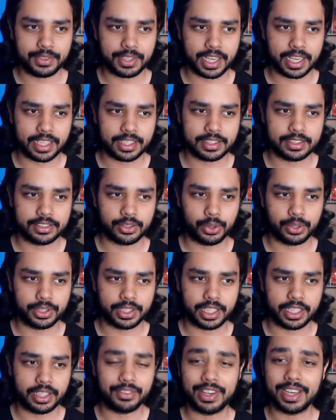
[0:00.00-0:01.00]
but I told
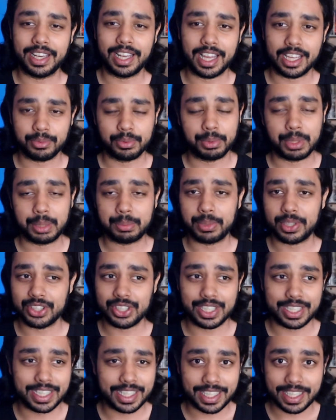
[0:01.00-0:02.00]
her in the last moment, but
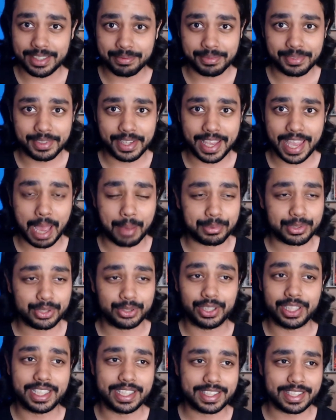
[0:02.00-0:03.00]
she did it
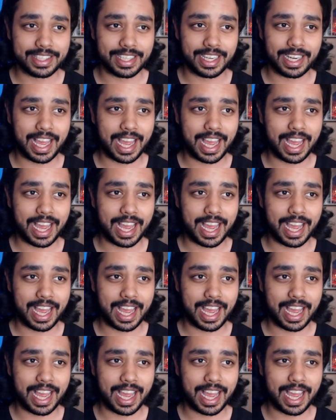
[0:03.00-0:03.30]
absolutely insane.